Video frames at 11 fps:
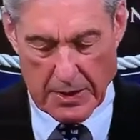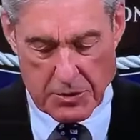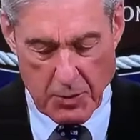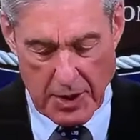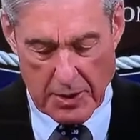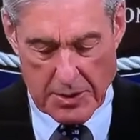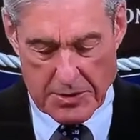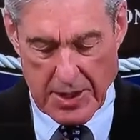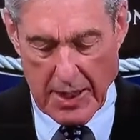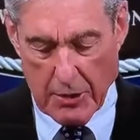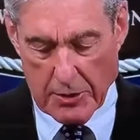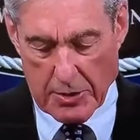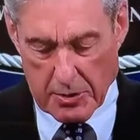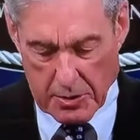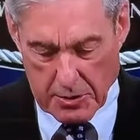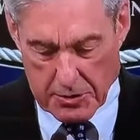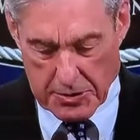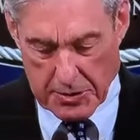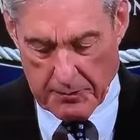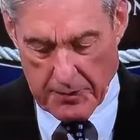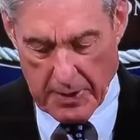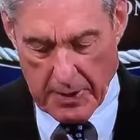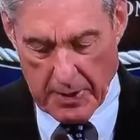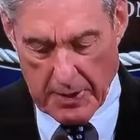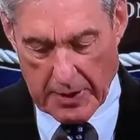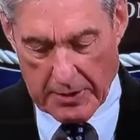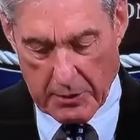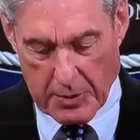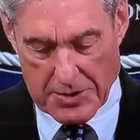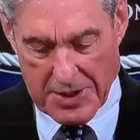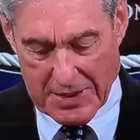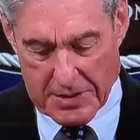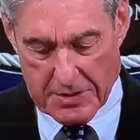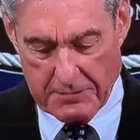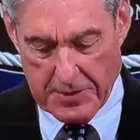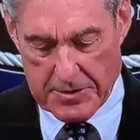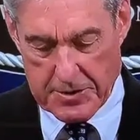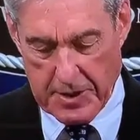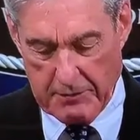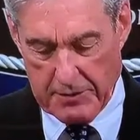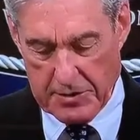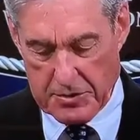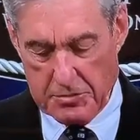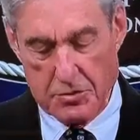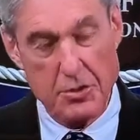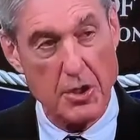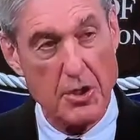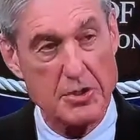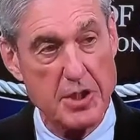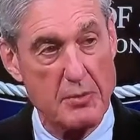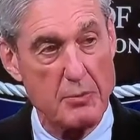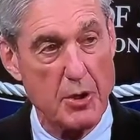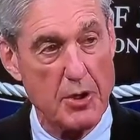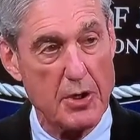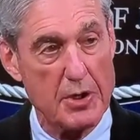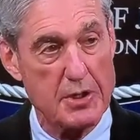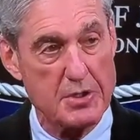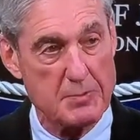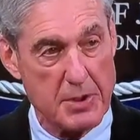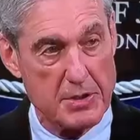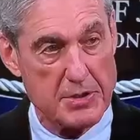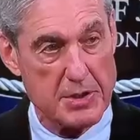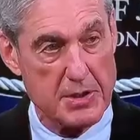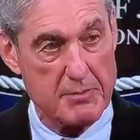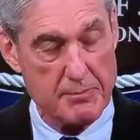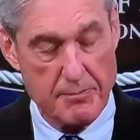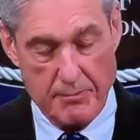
as well as our conclusion that there was insufficient evidence to charge a broader conspiracy.